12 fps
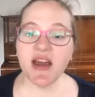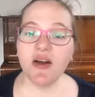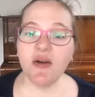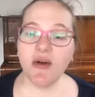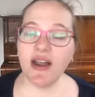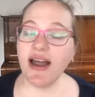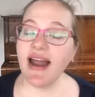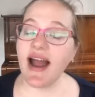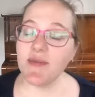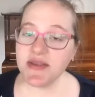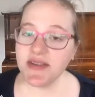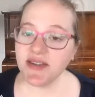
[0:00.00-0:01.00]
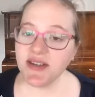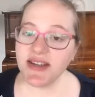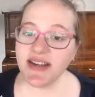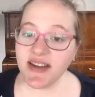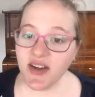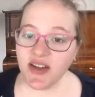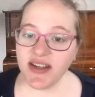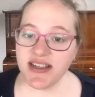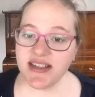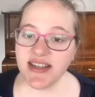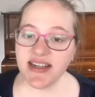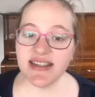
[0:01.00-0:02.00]
While I absolutely
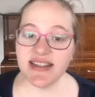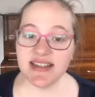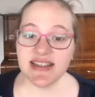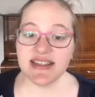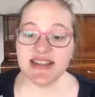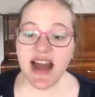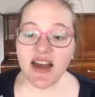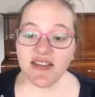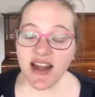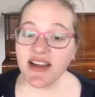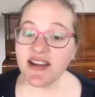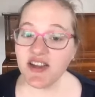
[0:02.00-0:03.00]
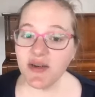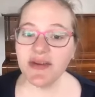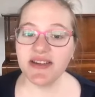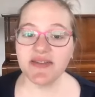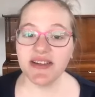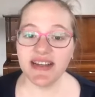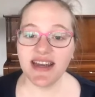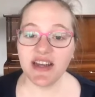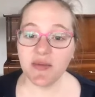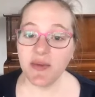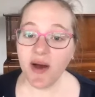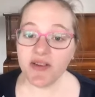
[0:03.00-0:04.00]
acknowledge that it doesn't sound like a topic to really get
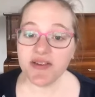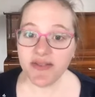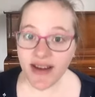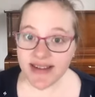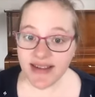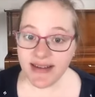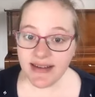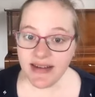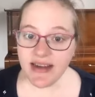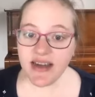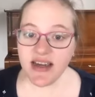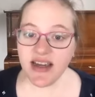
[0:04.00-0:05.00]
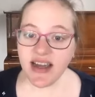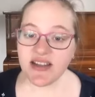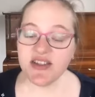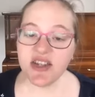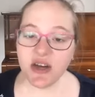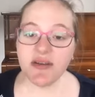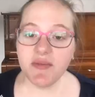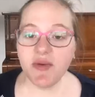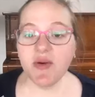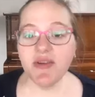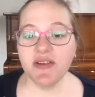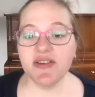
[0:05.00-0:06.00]
your pulse racing, it's so
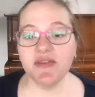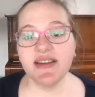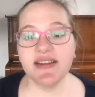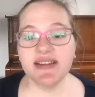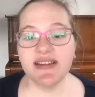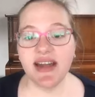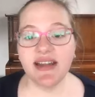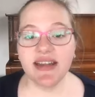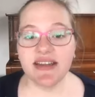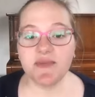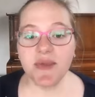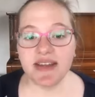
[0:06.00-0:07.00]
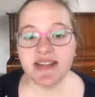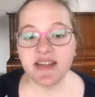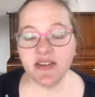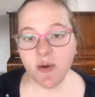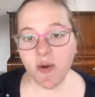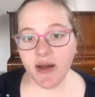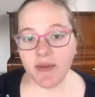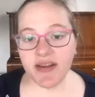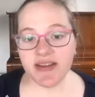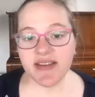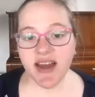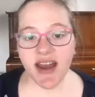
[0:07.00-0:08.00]
important to understand these basic
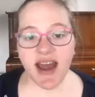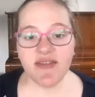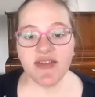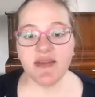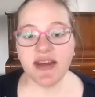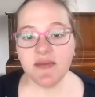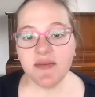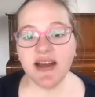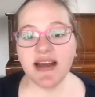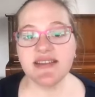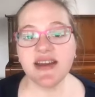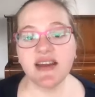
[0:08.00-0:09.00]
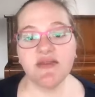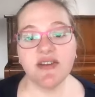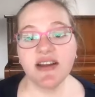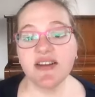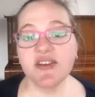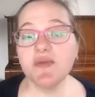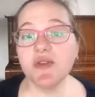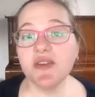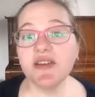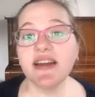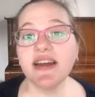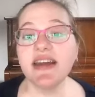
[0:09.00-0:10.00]
requirements and have them in place and running
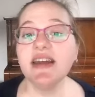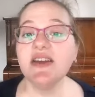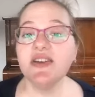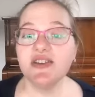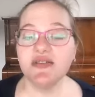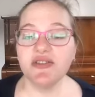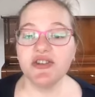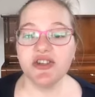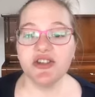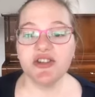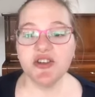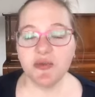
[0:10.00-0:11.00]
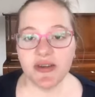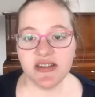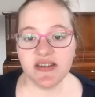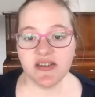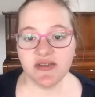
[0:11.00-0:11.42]
smoothly to reduce your business